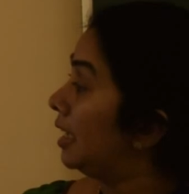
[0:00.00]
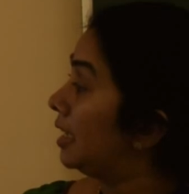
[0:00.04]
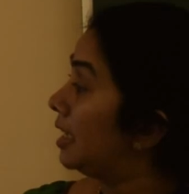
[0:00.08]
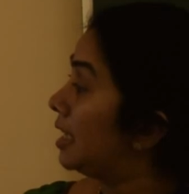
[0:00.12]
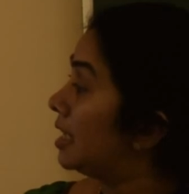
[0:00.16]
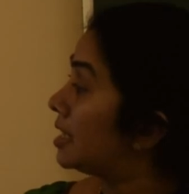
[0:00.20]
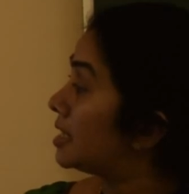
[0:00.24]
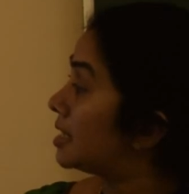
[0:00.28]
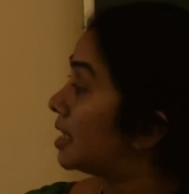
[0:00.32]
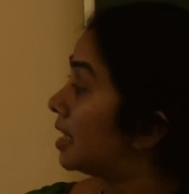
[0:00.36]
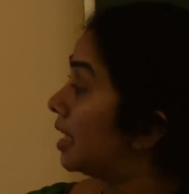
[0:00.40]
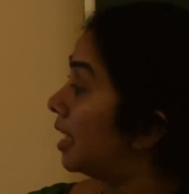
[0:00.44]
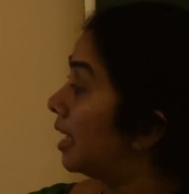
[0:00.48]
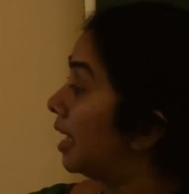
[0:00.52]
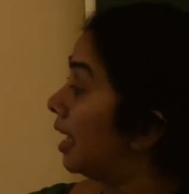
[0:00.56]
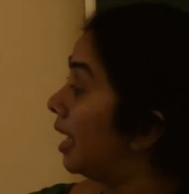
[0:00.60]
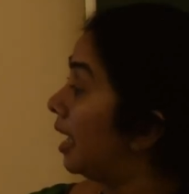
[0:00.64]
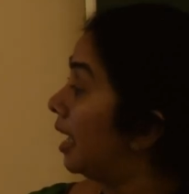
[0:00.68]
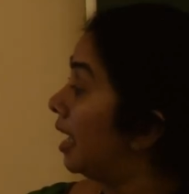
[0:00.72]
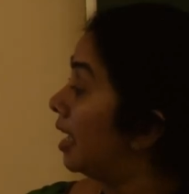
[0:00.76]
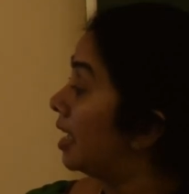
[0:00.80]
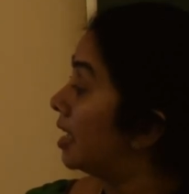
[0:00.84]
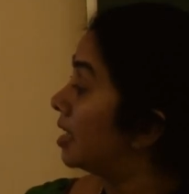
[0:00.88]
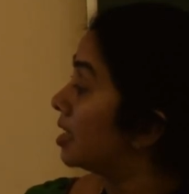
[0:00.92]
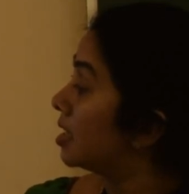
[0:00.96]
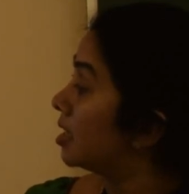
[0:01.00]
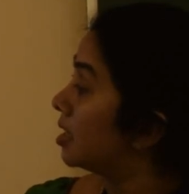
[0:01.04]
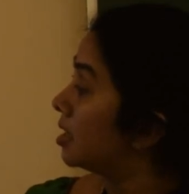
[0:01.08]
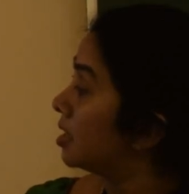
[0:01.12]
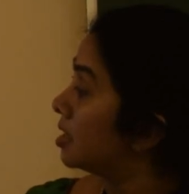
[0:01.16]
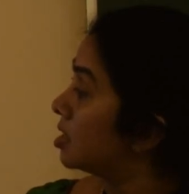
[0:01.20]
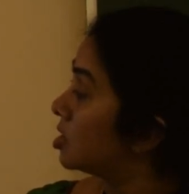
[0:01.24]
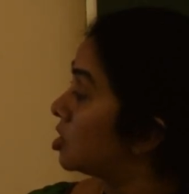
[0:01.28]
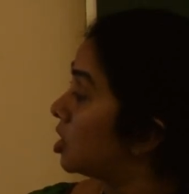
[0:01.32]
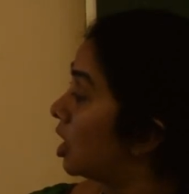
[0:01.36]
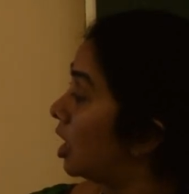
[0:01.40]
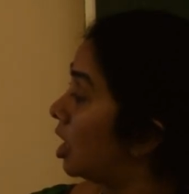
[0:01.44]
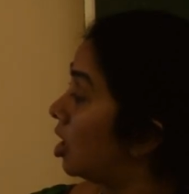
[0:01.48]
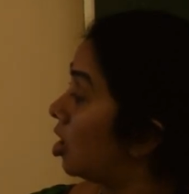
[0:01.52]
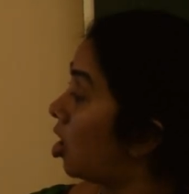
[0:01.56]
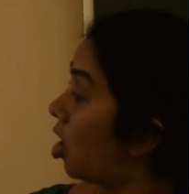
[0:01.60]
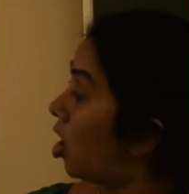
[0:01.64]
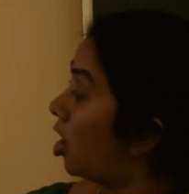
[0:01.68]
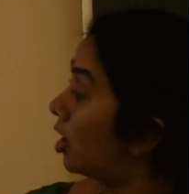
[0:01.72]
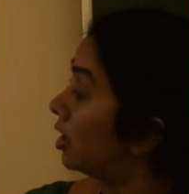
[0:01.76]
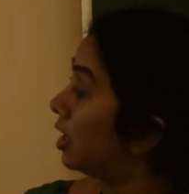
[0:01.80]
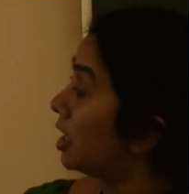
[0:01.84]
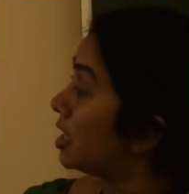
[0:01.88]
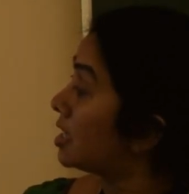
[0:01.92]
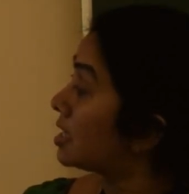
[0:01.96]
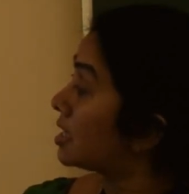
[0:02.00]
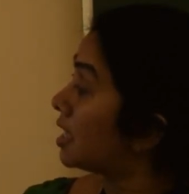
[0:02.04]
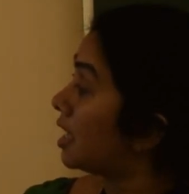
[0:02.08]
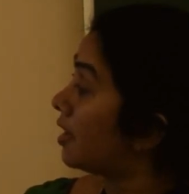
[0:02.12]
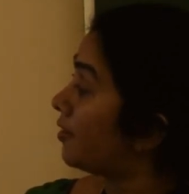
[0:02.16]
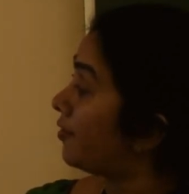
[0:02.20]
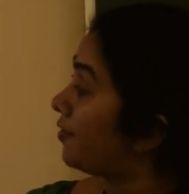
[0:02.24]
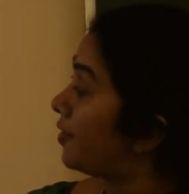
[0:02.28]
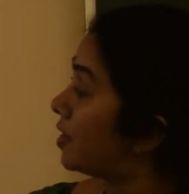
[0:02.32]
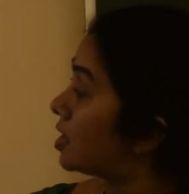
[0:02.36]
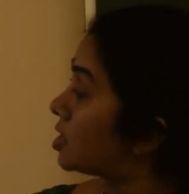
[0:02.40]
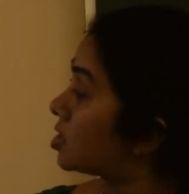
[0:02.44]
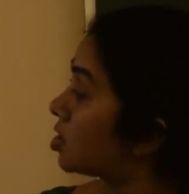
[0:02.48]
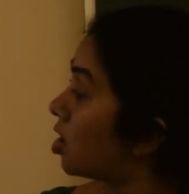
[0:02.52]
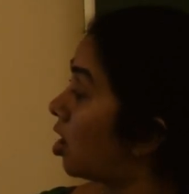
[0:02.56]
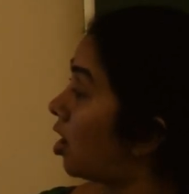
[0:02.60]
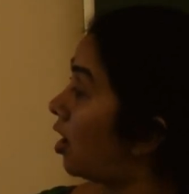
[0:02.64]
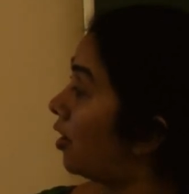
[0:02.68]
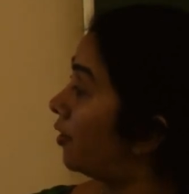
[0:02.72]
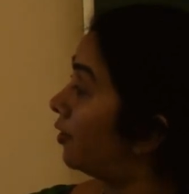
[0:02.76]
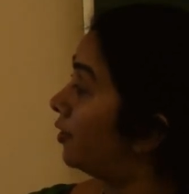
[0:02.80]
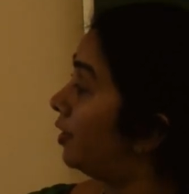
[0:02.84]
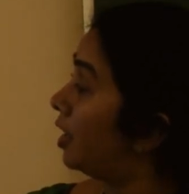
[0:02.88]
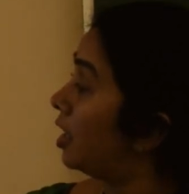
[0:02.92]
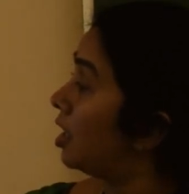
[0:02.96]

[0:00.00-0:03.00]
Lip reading: It is staying on the surface of